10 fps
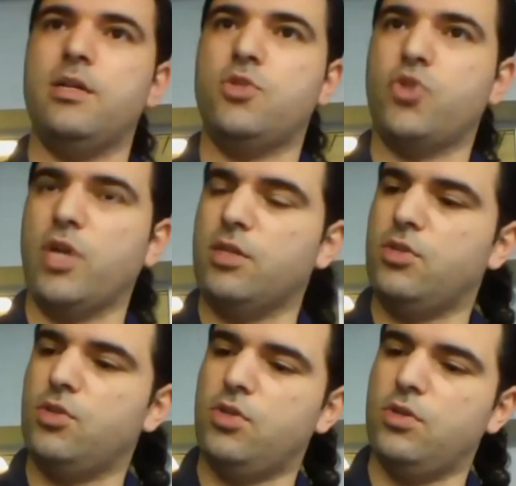trying to
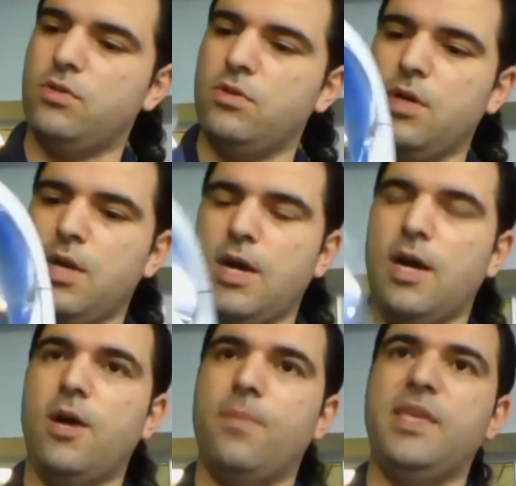do.
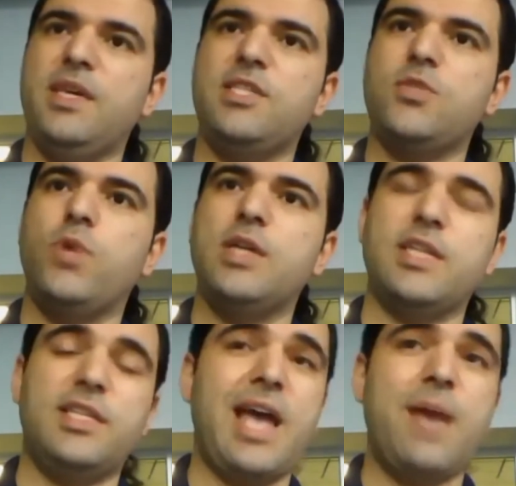This was
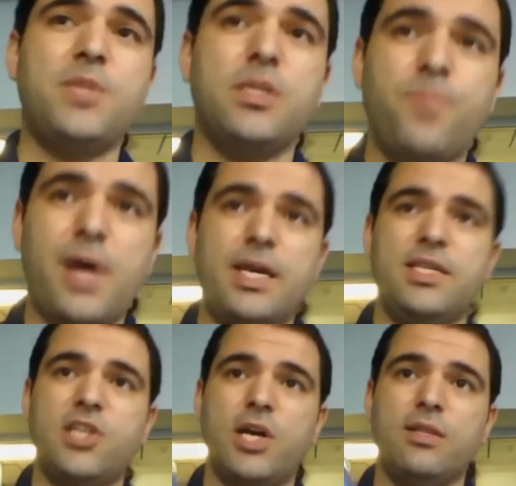adapted by
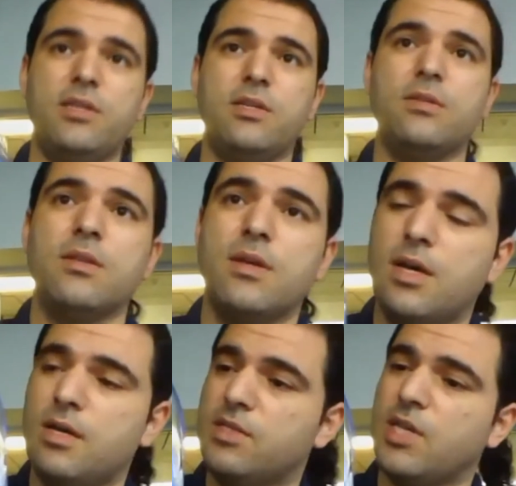Italian
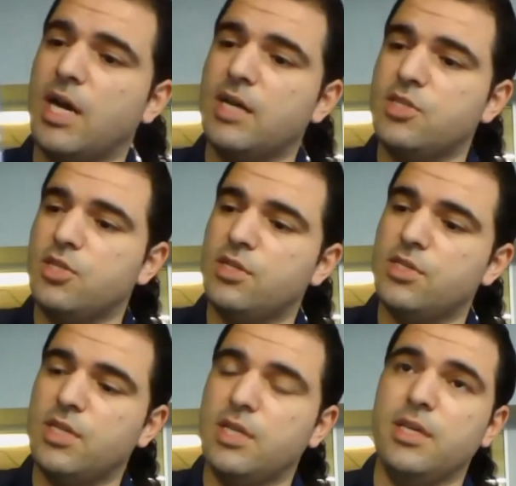doctors
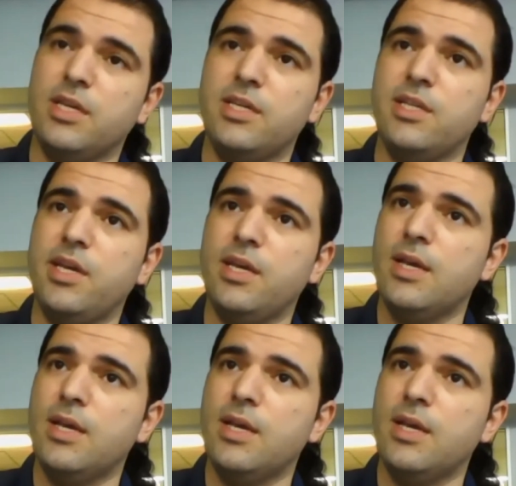in Italy.